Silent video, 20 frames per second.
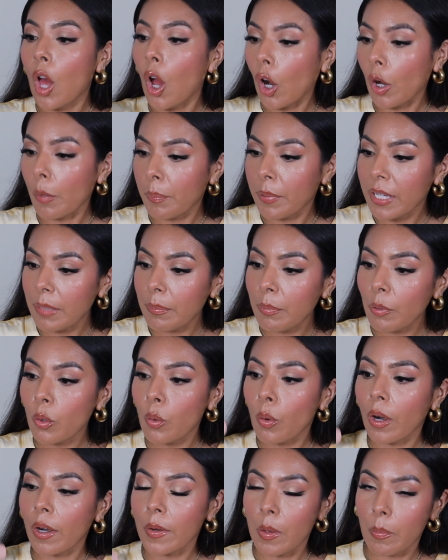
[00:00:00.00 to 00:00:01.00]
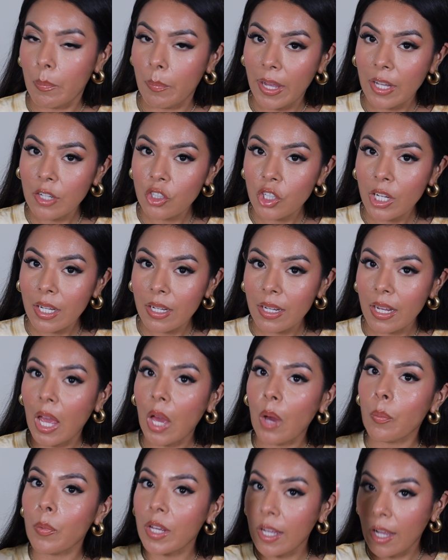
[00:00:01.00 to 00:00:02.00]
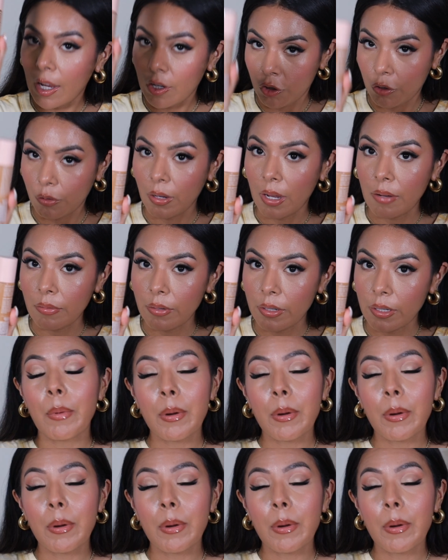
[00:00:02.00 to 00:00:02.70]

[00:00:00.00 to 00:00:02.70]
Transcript: our people who are on a budget and we got you covered.